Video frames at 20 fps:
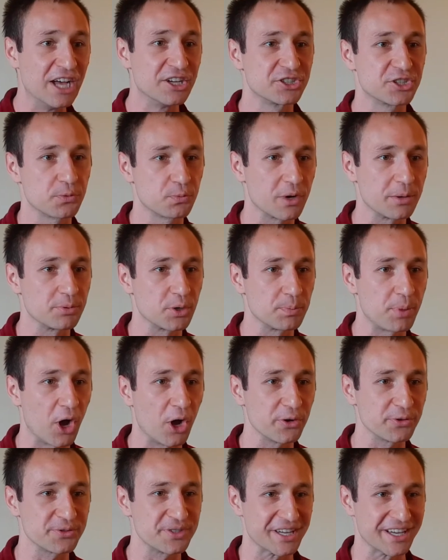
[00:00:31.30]
Cerebral
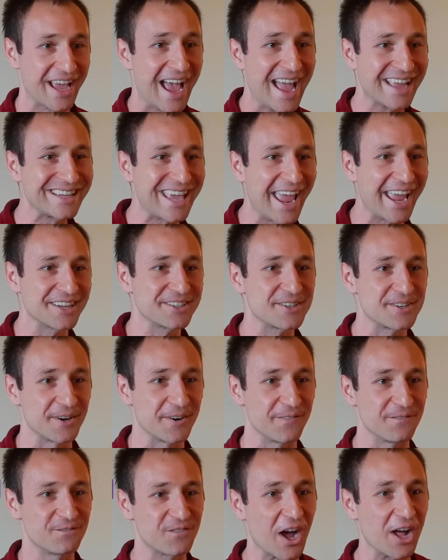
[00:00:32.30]
palsy, cancer,
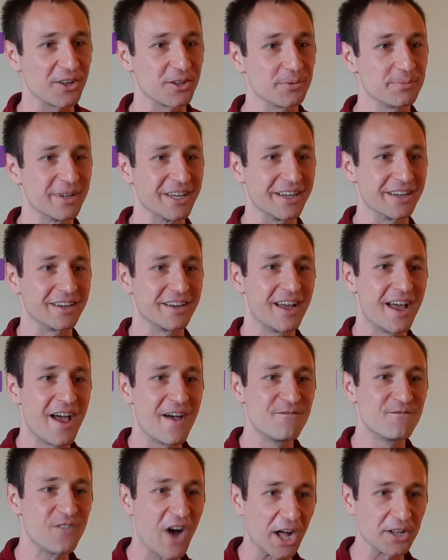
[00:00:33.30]
follow me,
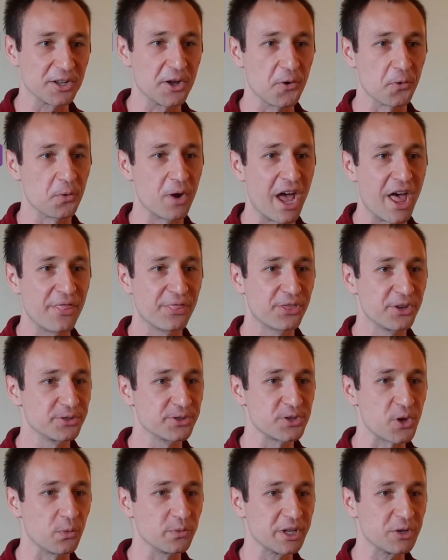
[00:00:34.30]
follow.
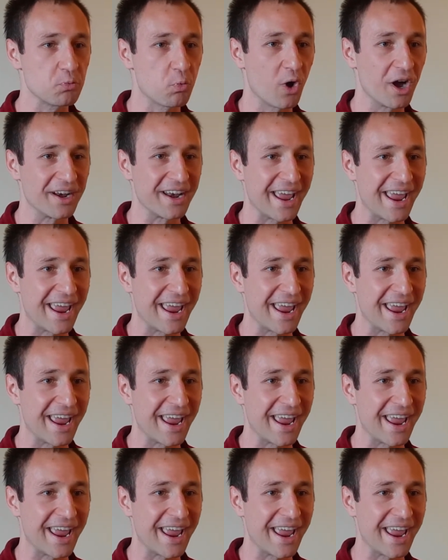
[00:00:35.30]
There's only one